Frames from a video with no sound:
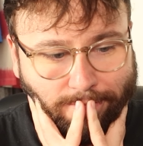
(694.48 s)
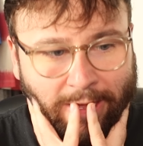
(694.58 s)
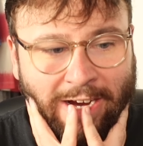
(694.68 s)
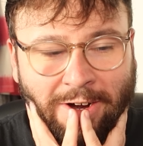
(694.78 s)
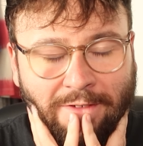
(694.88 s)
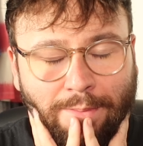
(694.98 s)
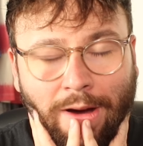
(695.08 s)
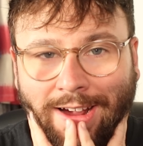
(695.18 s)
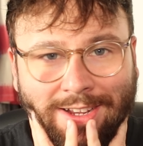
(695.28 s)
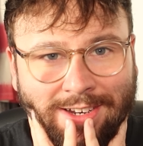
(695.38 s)
I don't know if
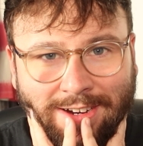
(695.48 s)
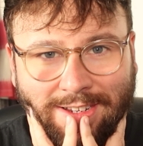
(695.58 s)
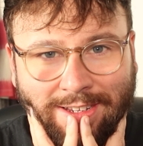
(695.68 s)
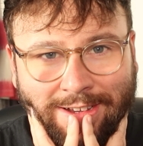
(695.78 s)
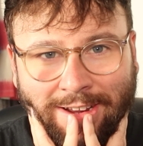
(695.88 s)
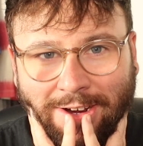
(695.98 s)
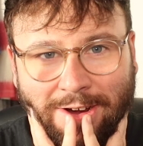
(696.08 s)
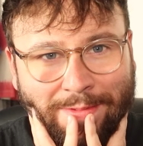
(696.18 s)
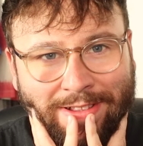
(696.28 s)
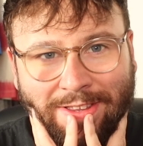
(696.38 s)
biasness is going to
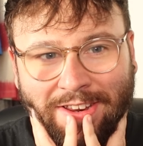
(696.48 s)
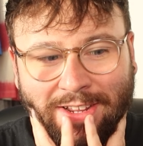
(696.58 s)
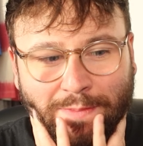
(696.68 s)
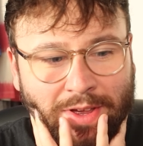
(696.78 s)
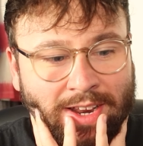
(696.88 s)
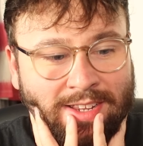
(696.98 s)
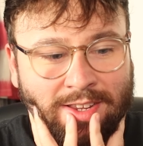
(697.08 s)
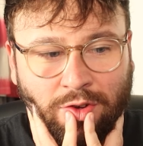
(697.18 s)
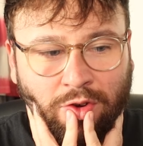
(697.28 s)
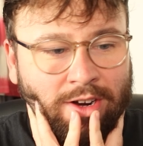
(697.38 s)
come into this, but this
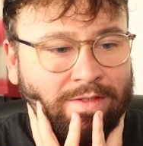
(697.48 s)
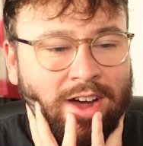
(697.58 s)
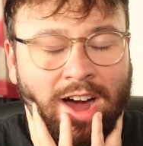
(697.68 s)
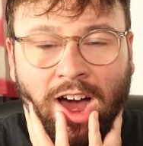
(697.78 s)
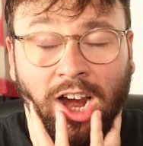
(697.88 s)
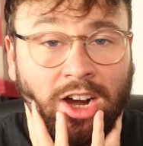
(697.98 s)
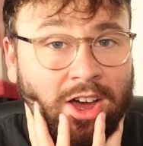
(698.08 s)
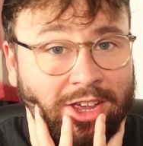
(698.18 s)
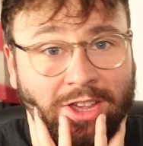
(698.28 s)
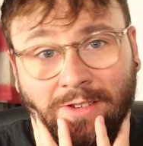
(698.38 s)
is all I've got. I
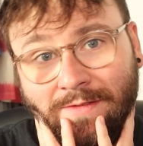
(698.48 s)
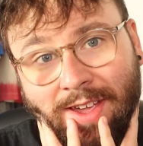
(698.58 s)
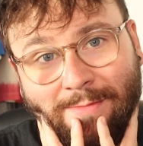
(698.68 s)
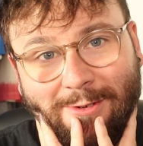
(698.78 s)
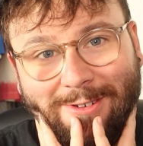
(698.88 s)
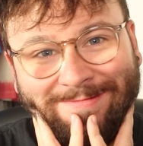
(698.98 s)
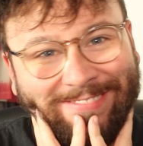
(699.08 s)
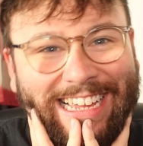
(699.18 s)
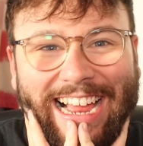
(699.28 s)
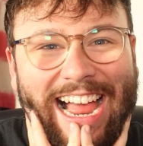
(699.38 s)
like Juve more.
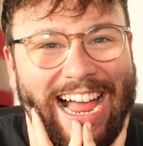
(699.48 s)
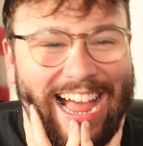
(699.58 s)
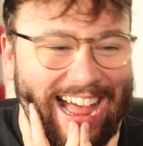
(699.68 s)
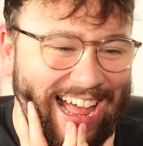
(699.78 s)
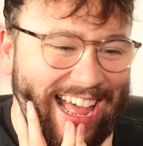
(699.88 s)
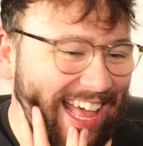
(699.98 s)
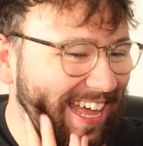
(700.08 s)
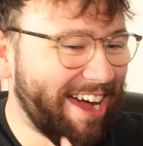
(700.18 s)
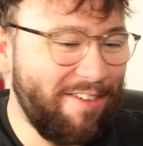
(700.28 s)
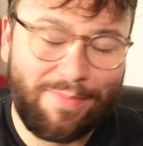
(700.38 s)

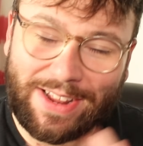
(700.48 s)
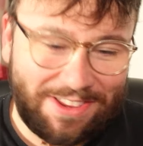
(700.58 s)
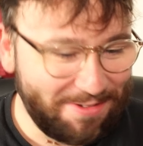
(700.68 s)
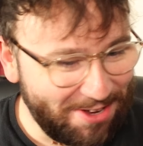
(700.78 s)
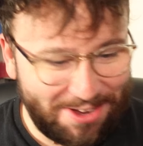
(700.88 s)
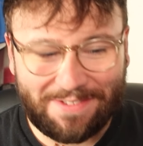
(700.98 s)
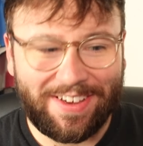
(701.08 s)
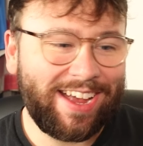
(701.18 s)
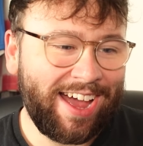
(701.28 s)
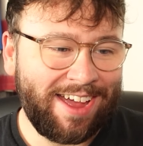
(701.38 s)
I've been to a
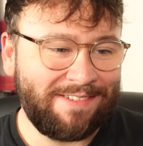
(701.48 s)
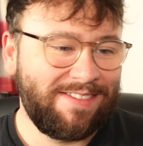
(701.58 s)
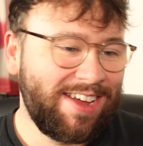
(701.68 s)
Juve game.